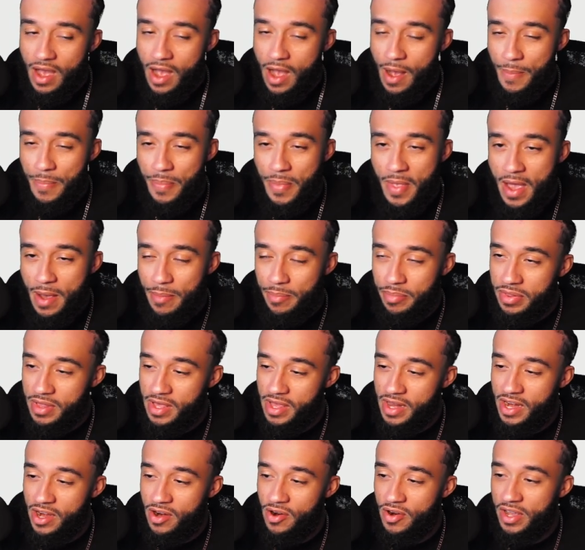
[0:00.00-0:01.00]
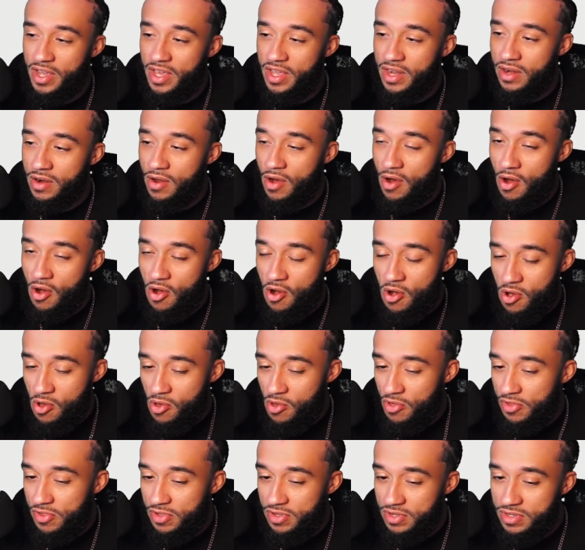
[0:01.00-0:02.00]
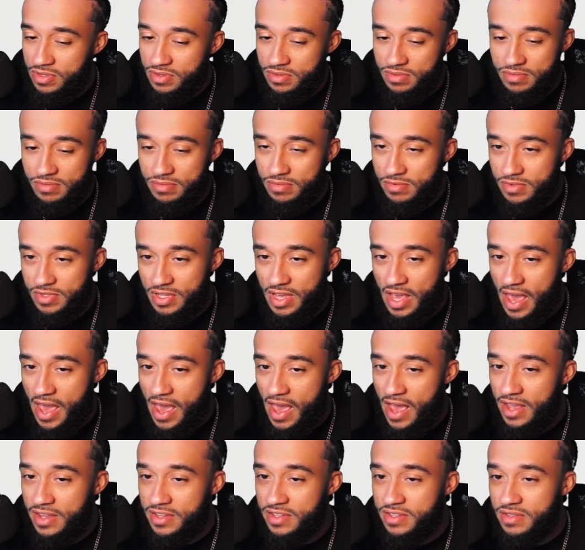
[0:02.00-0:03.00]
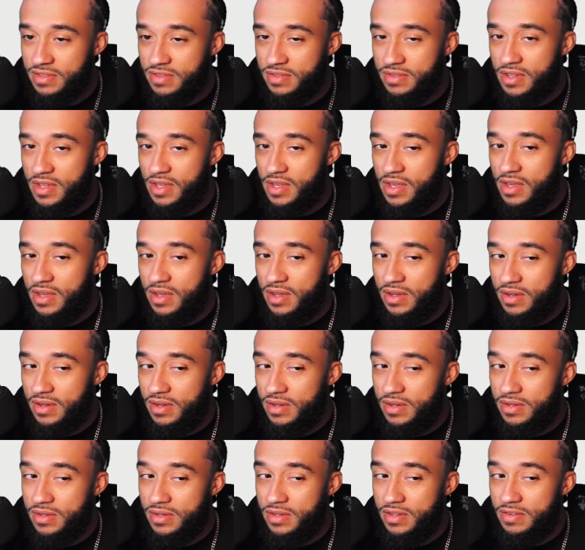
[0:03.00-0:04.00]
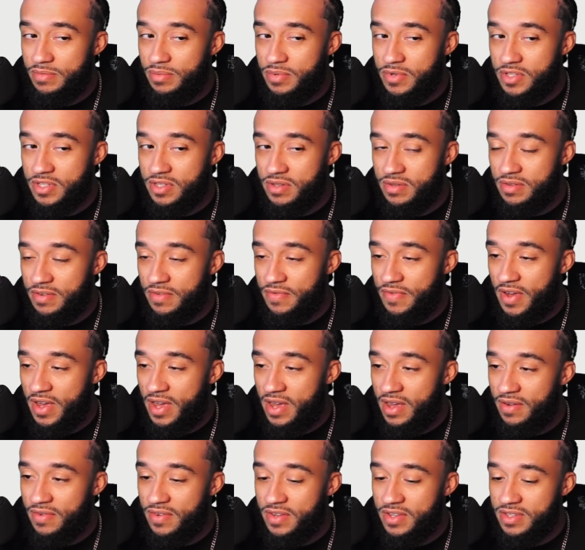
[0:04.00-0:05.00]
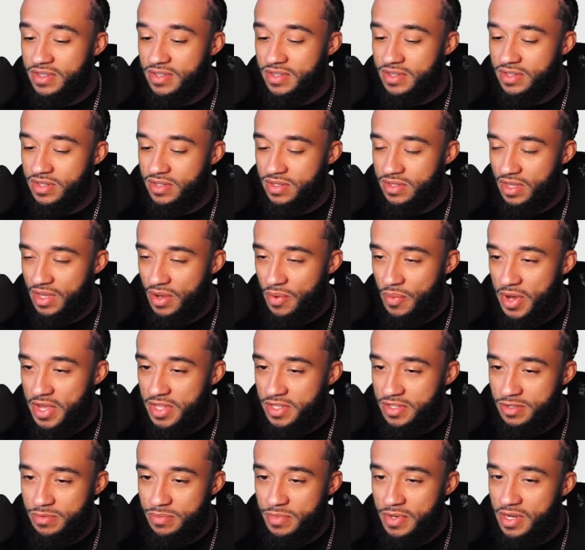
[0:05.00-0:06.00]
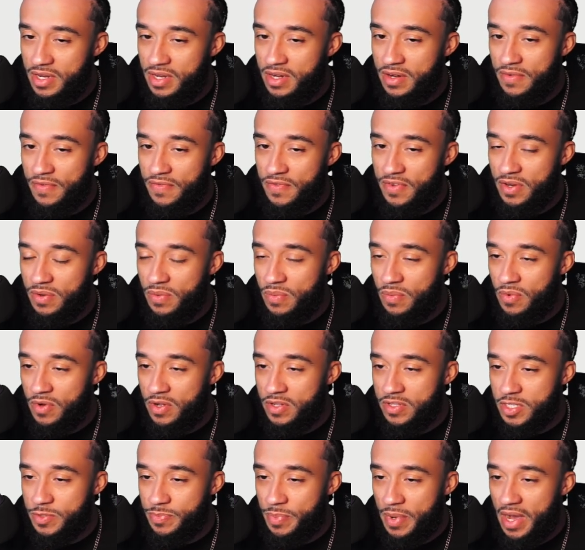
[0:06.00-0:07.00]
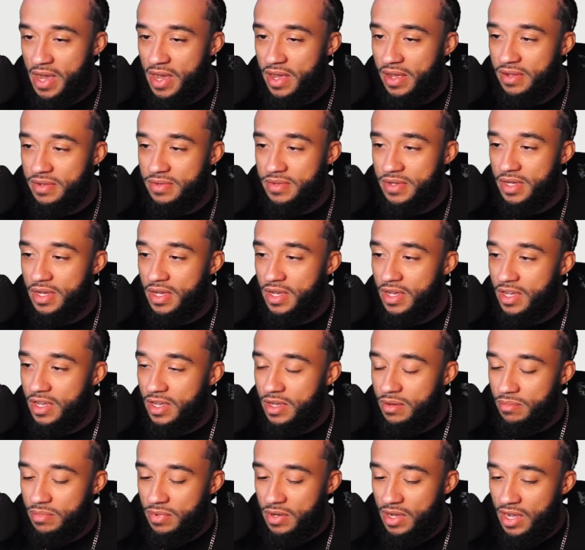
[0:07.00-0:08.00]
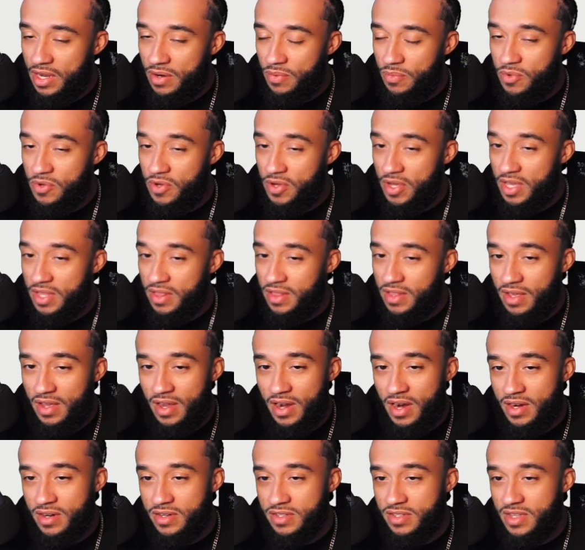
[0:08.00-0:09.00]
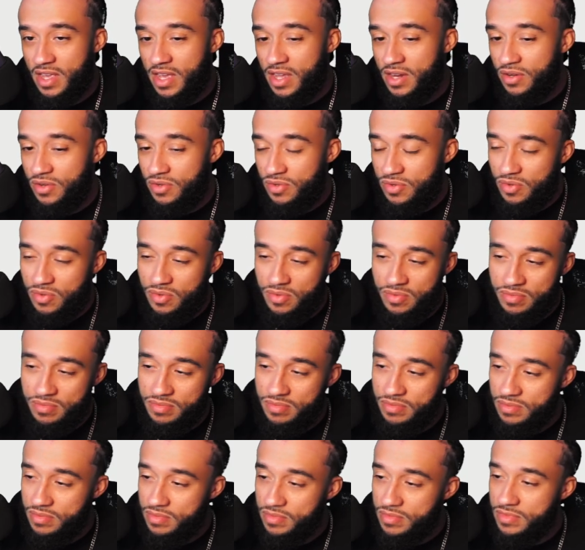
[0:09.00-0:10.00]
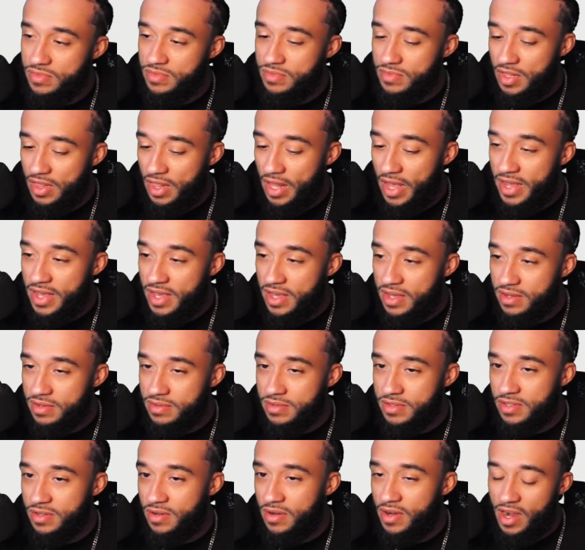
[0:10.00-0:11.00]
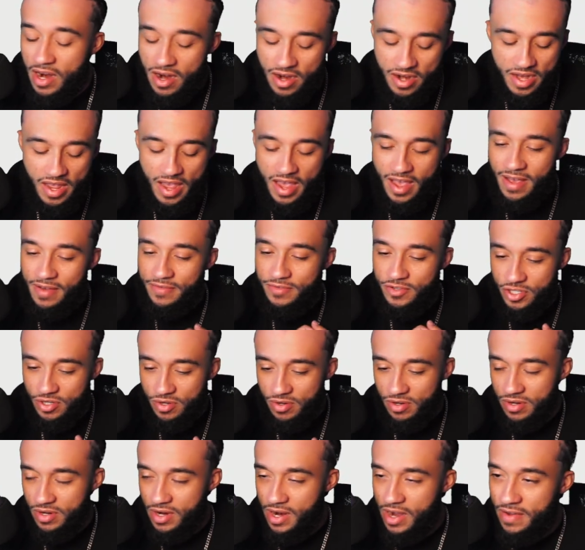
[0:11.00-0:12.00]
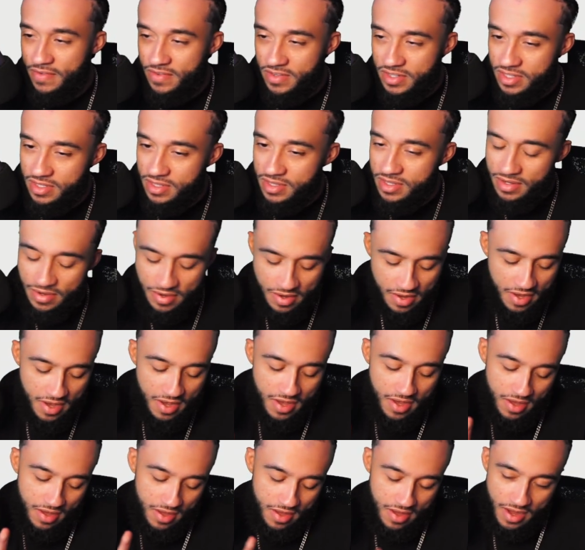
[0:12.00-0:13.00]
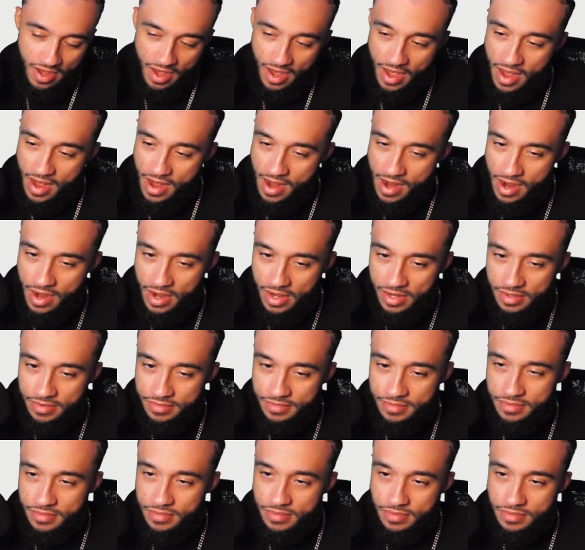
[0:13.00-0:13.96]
I'm not planning on getting all the cast of Persona 5 because it's like way too many in one spot. but I will get the characters that I do like. So I already have Joker, obviously. Got on.